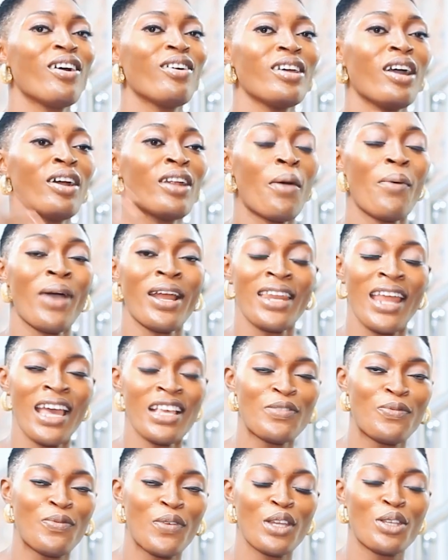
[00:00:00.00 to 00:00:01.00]
On our
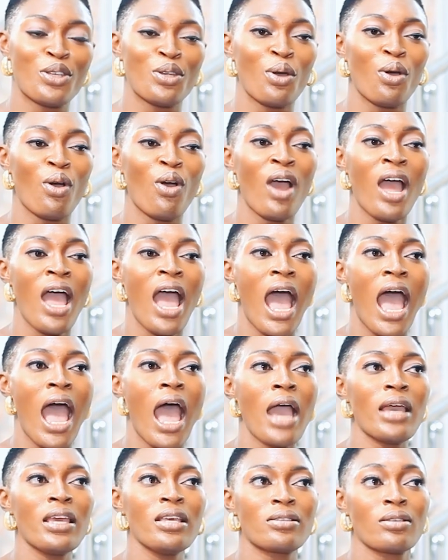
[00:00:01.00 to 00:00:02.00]
next video,
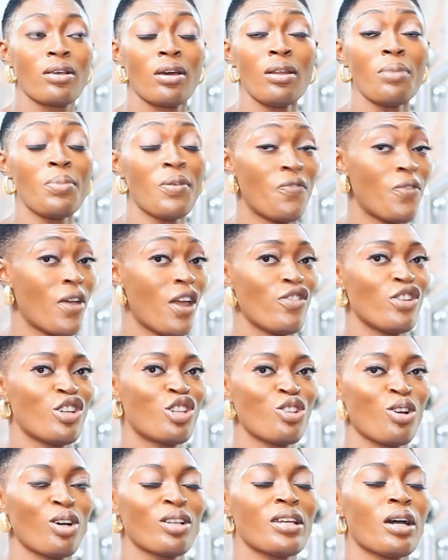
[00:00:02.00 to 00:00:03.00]
it's going to be very
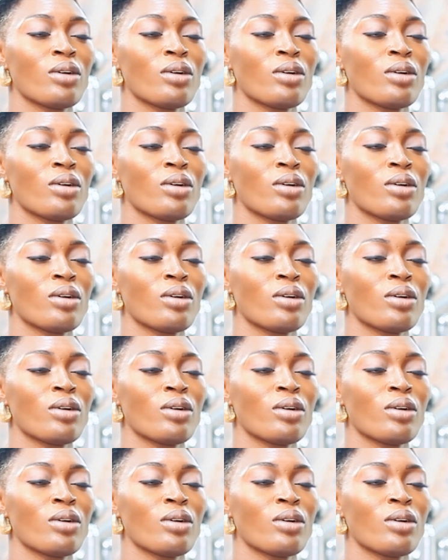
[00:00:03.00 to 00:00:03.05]
short.